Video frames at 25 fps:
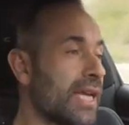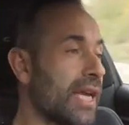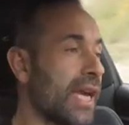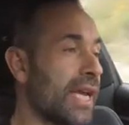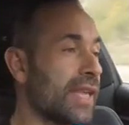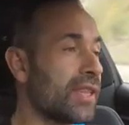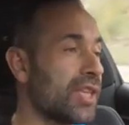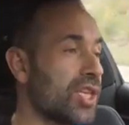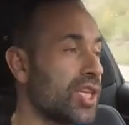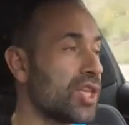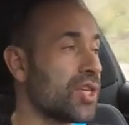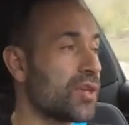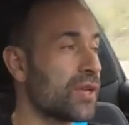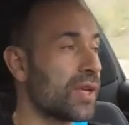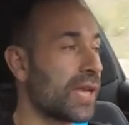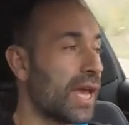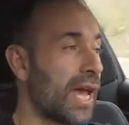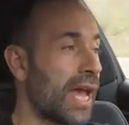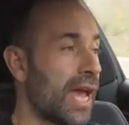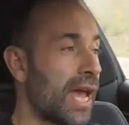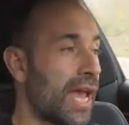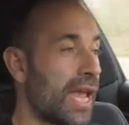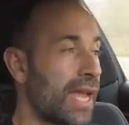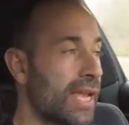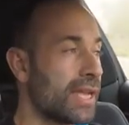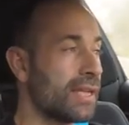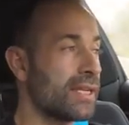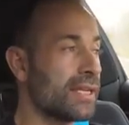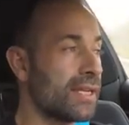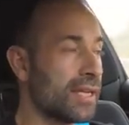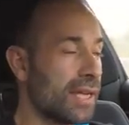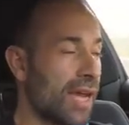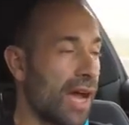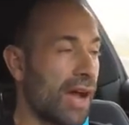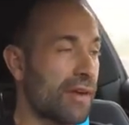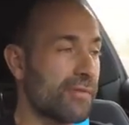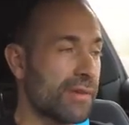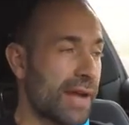In the UK,
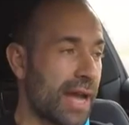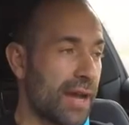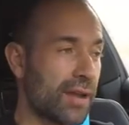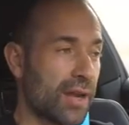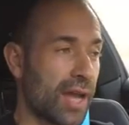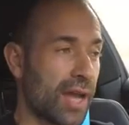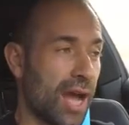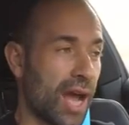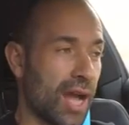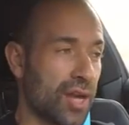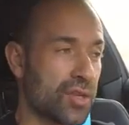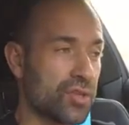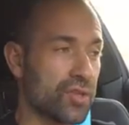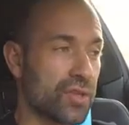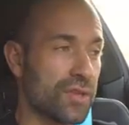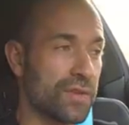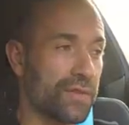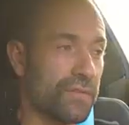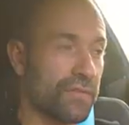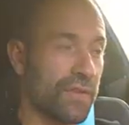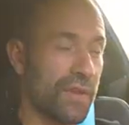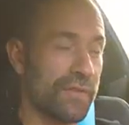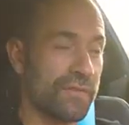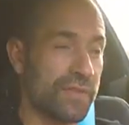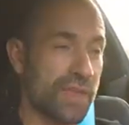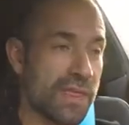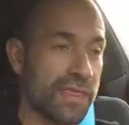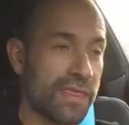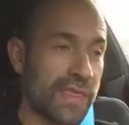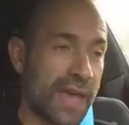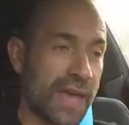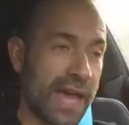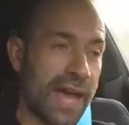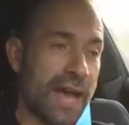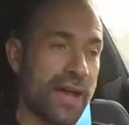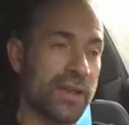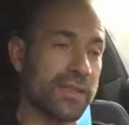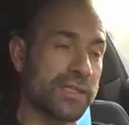around
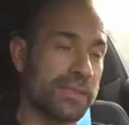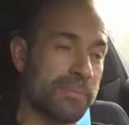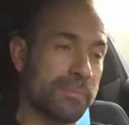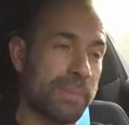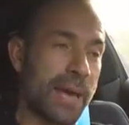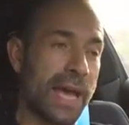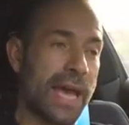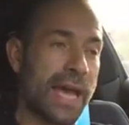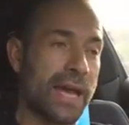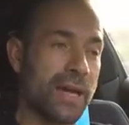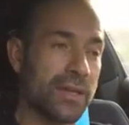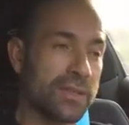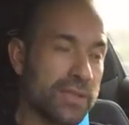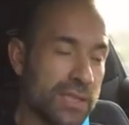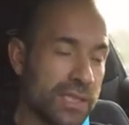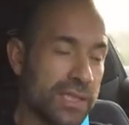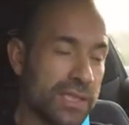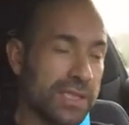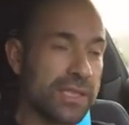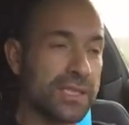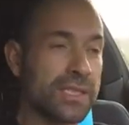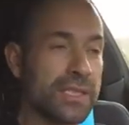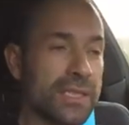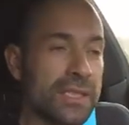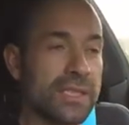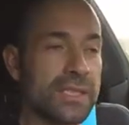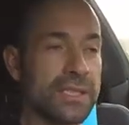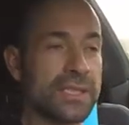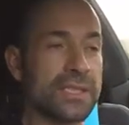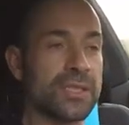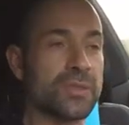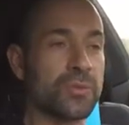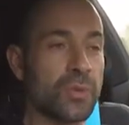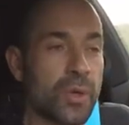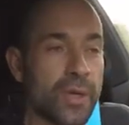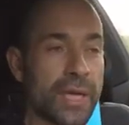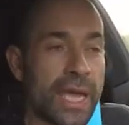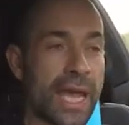£150,000
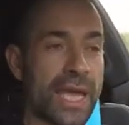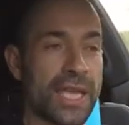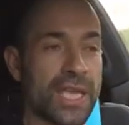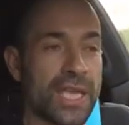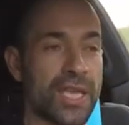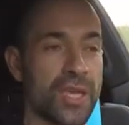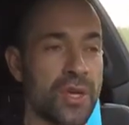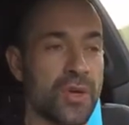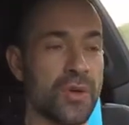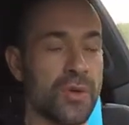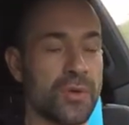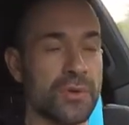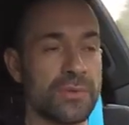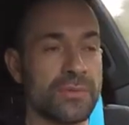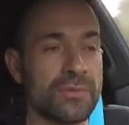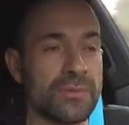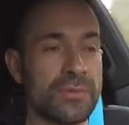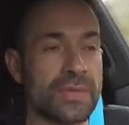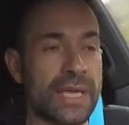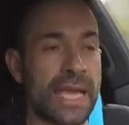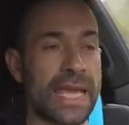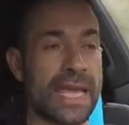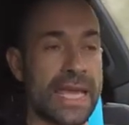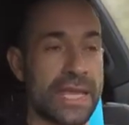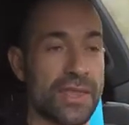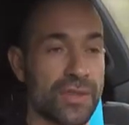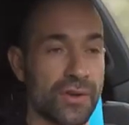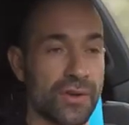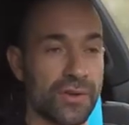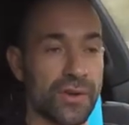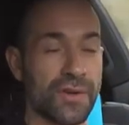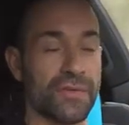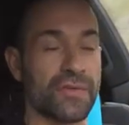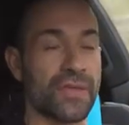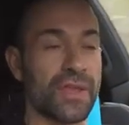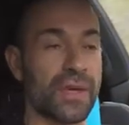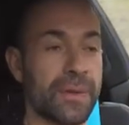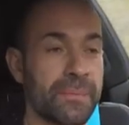will get you either
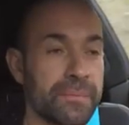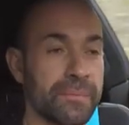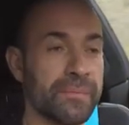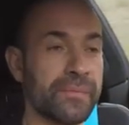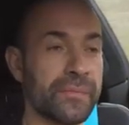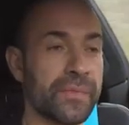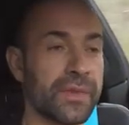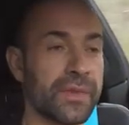of them.